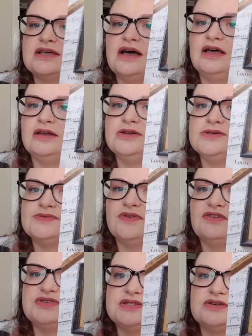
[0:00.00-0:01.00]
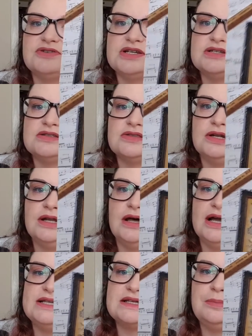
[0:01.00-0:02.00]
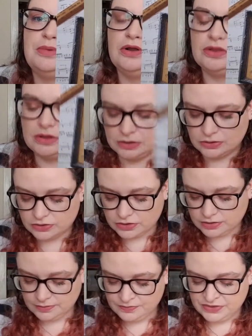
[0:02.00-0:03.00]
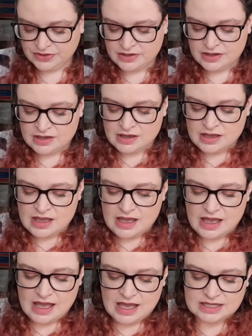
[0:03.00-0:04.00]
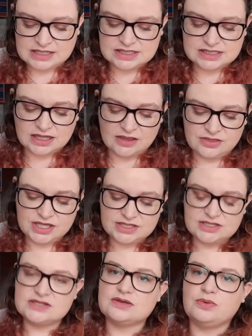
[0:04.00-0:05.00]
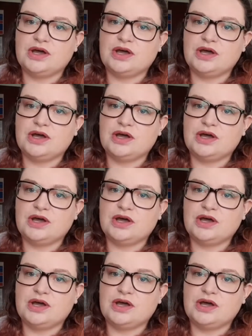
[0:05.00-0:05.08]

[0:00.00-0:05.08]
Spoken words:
Loose Feather series, the Light Upon the Lawn. And this is the one that